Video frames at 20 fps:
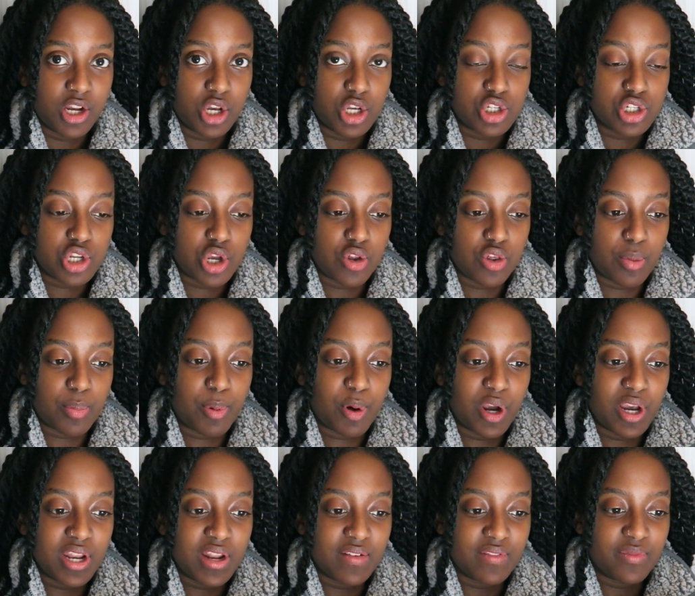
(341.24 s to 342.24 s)
So the
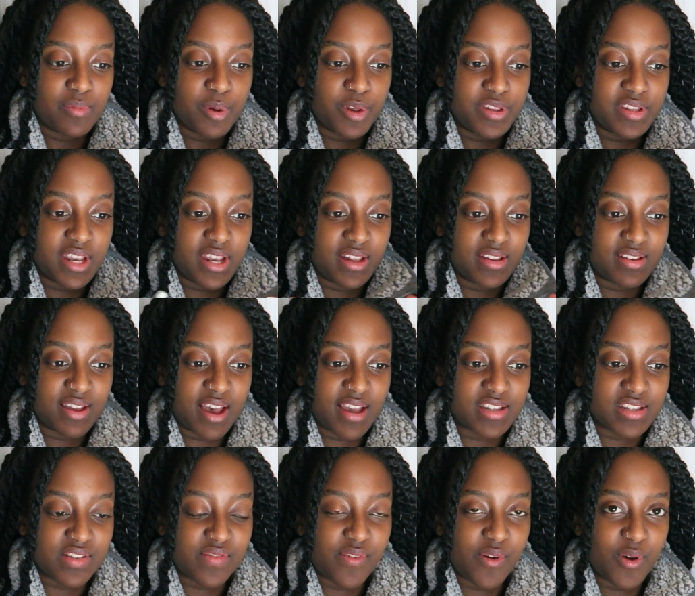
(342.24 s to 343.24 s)
point of mundane
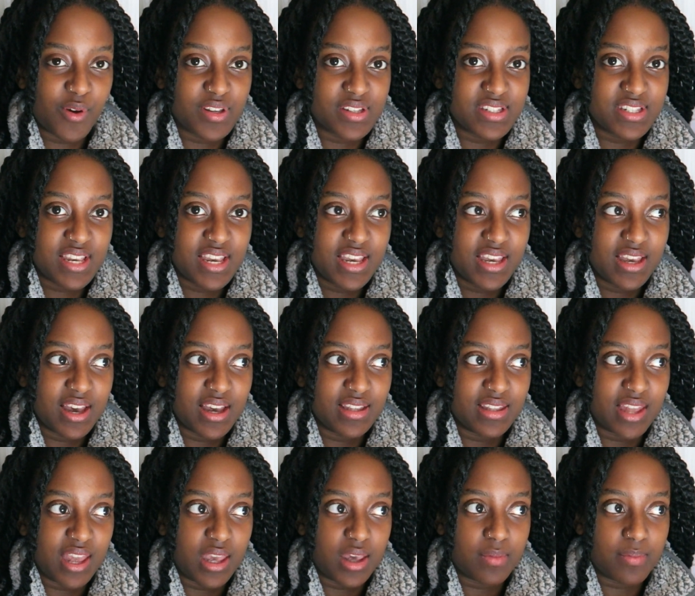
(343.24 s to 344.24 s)
task focusing and
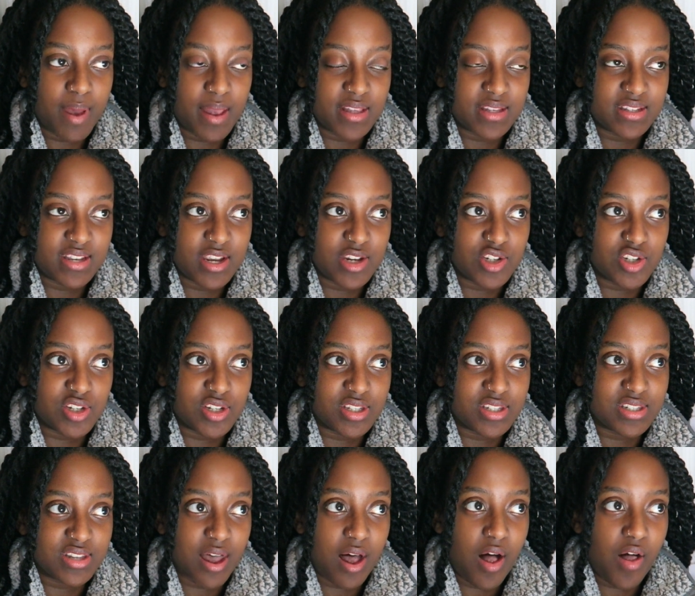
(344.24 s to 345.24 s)
like meditation
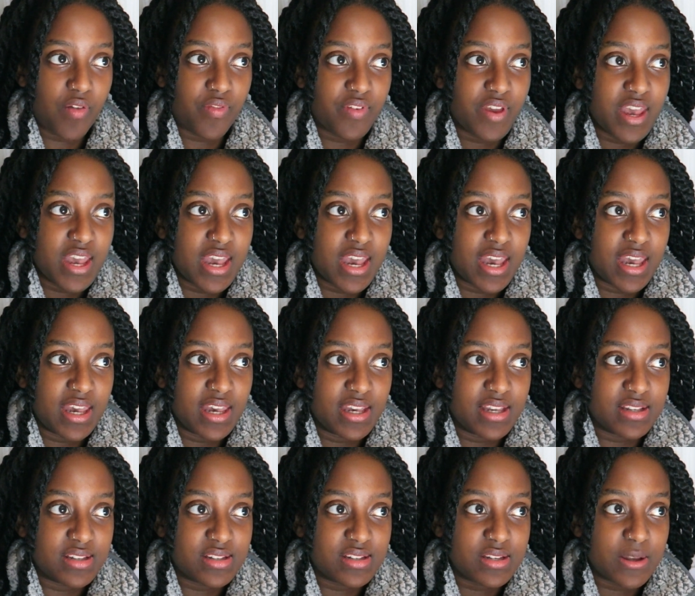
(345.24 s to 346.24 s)
itself
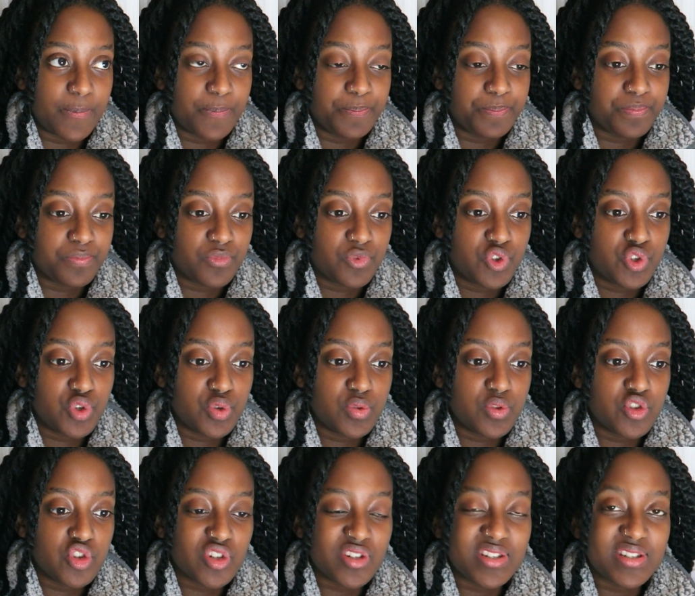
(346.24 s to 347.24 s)
is to
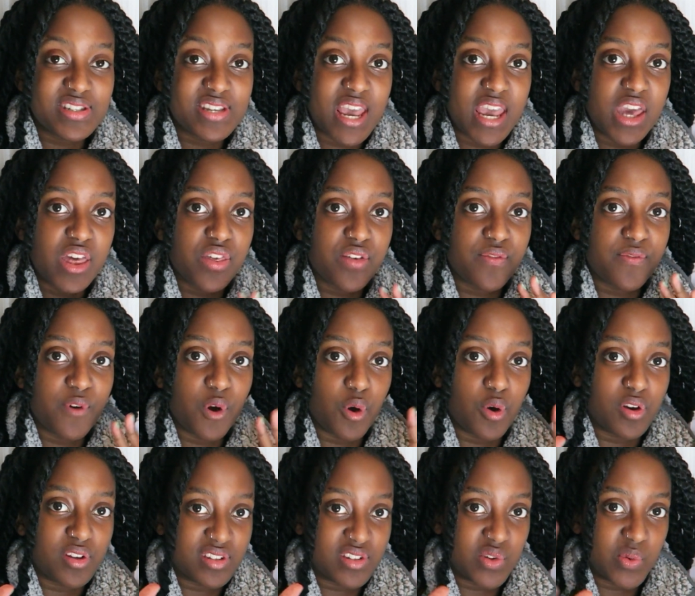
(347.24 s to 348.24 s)
just take the
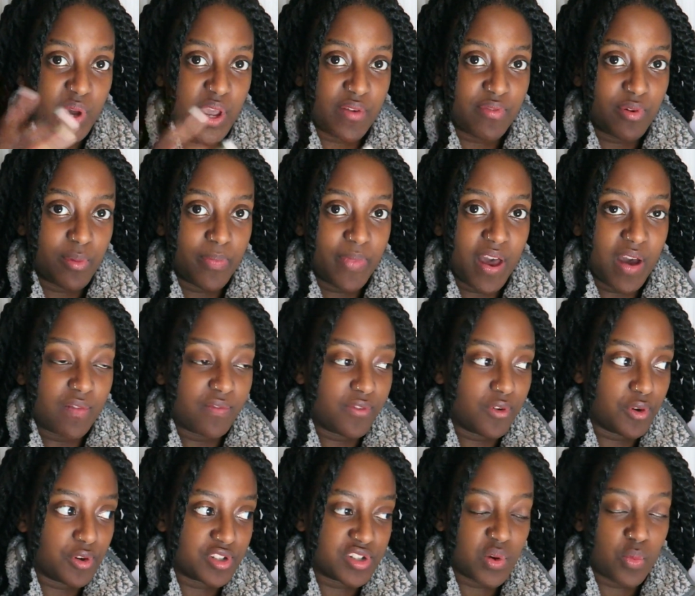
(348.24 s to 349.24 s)
focus away from that and
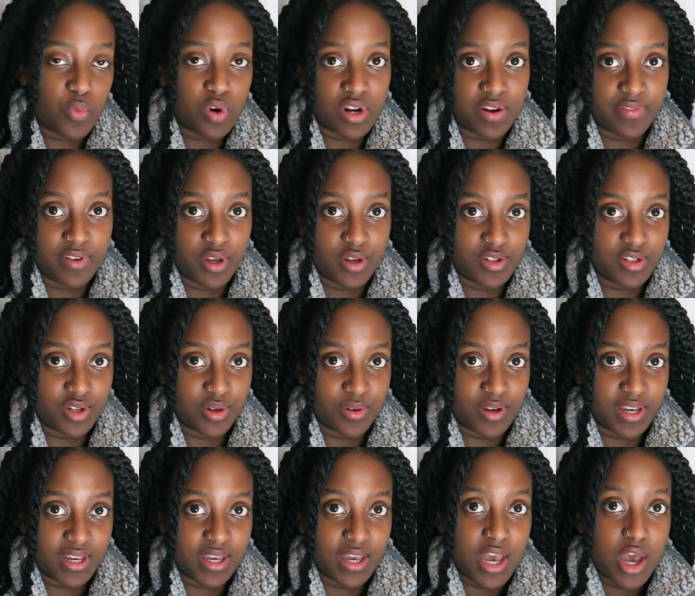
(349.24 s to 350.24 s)
focus on whatever you're
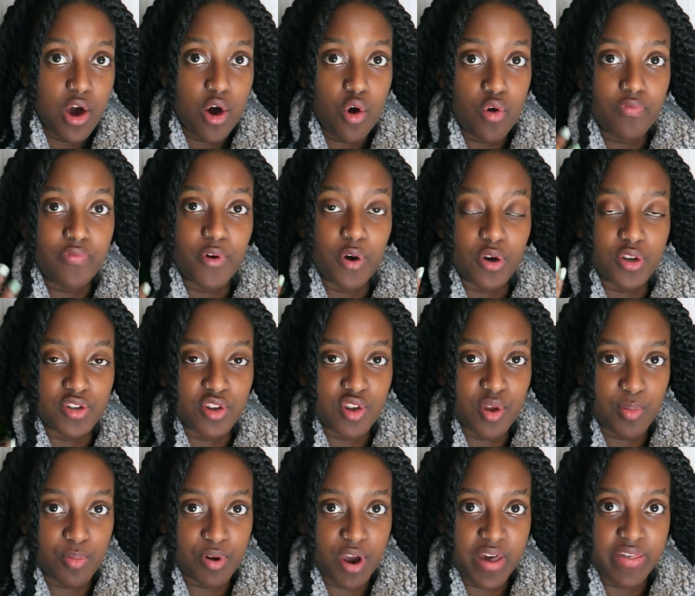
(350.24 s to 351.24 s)
doing, or focus on
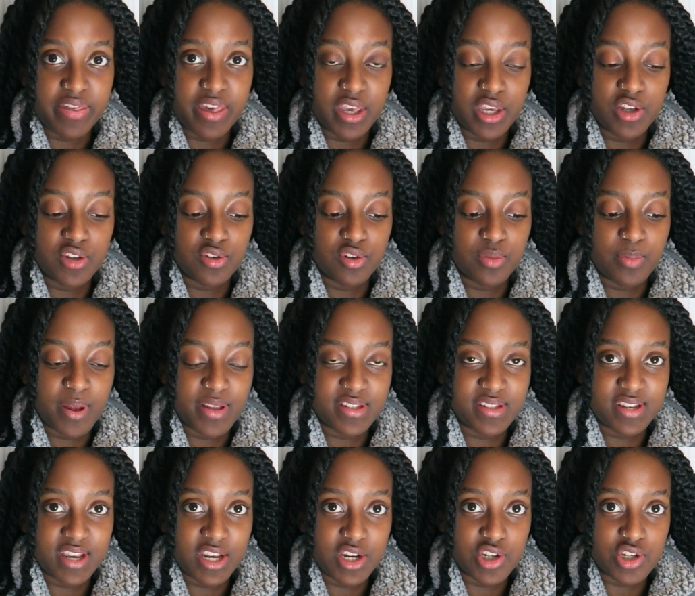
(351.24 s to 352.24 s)
your breath like you do in
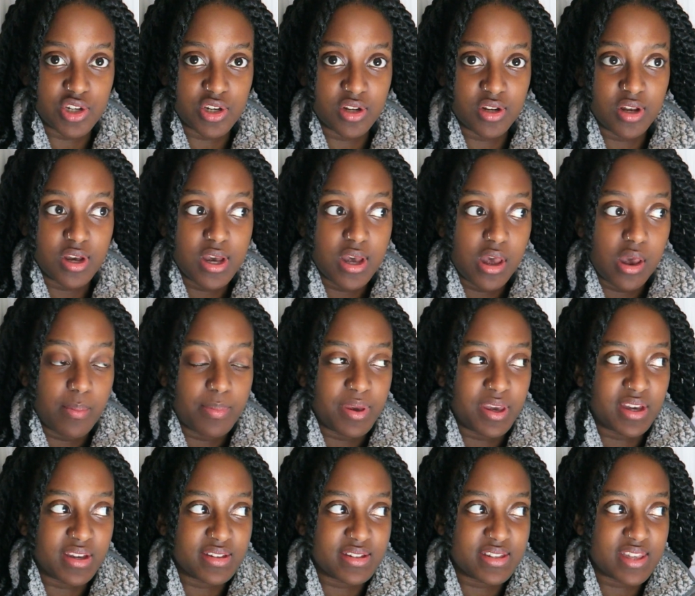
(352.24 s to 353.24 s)
meditation,
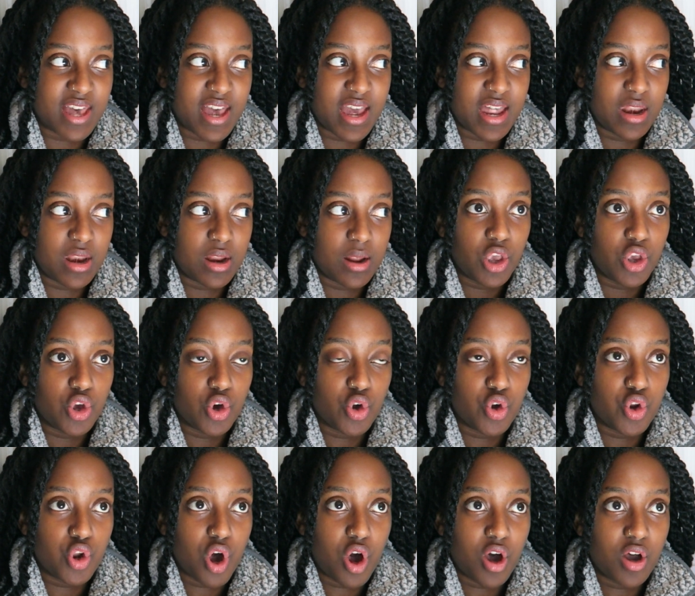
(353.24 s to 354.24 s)
because then you're
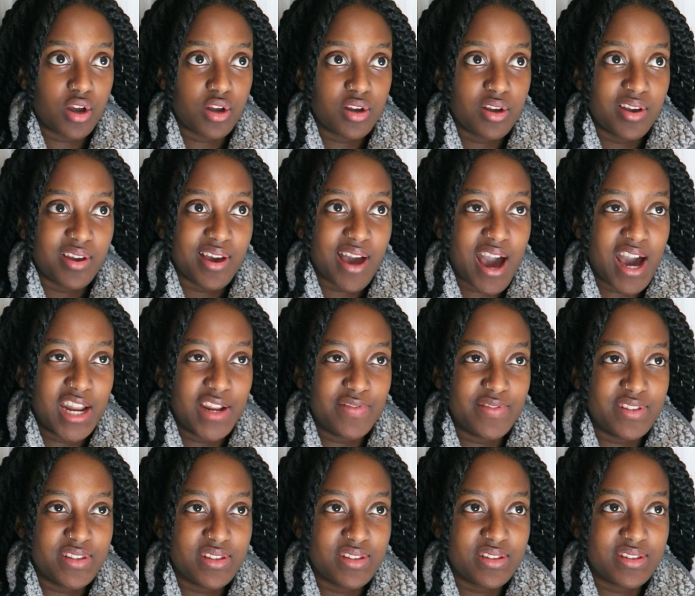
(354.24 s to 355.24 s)
not kind
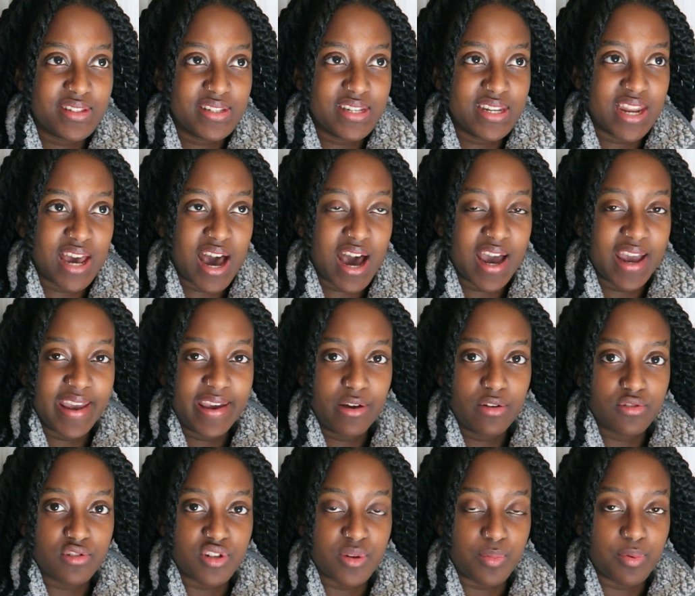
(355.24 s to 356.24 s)
of denying
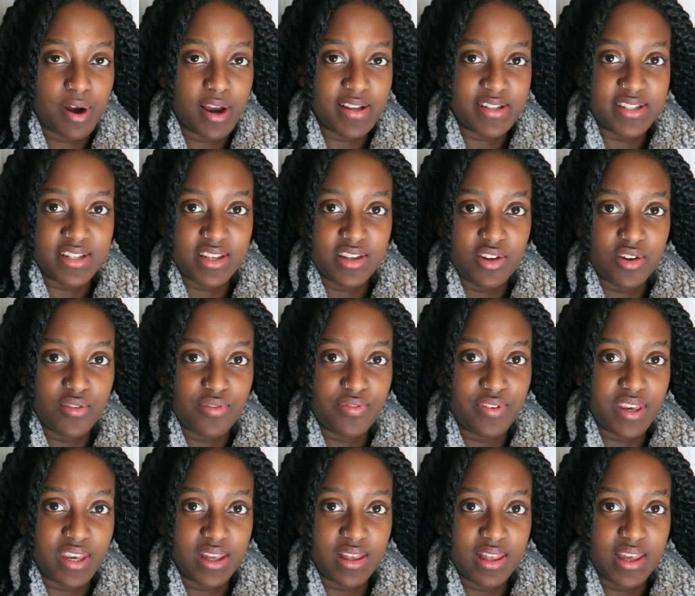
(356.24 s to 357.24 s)
or suppressing your
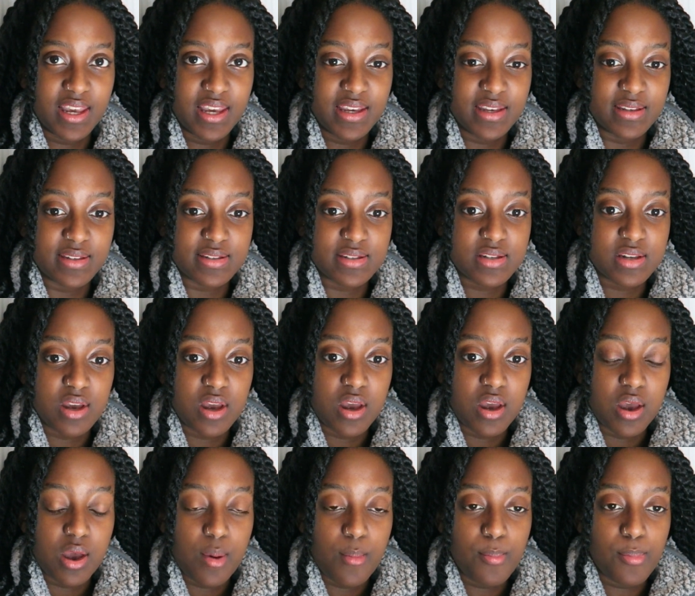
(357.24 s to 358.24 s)
feelings,
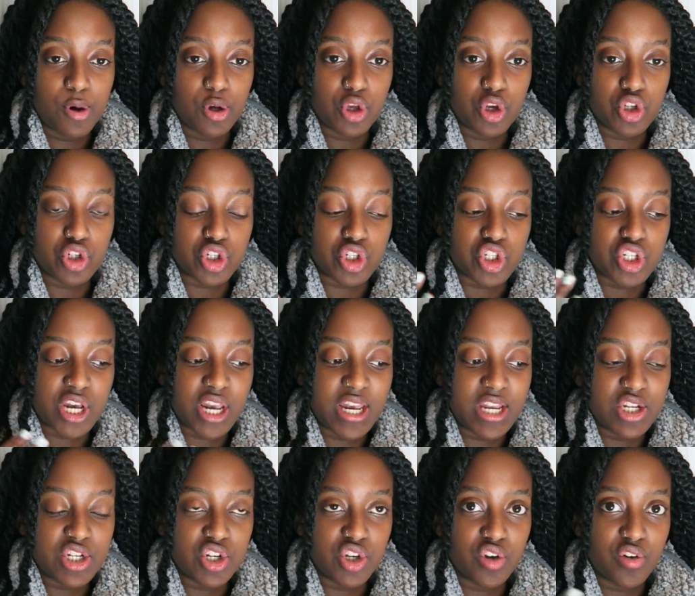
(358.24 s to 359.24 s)
but you're just
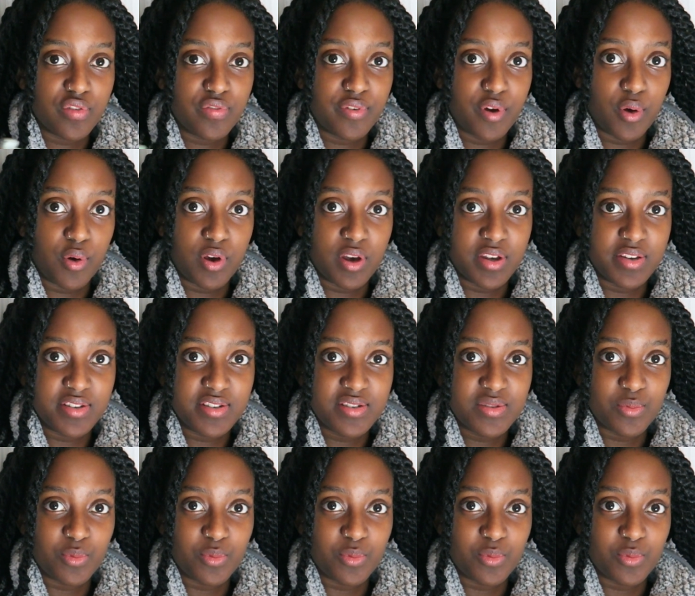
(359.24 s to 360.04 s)
changing your focus,